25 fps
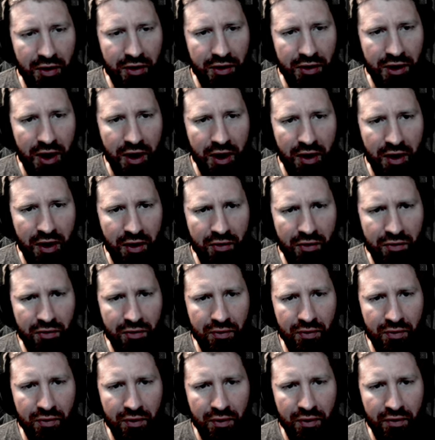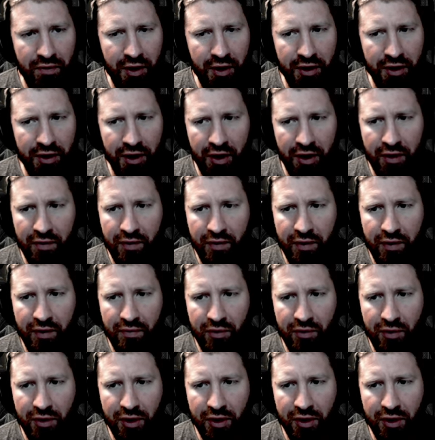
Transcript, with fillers: die. Oh, in fact, I could re-roll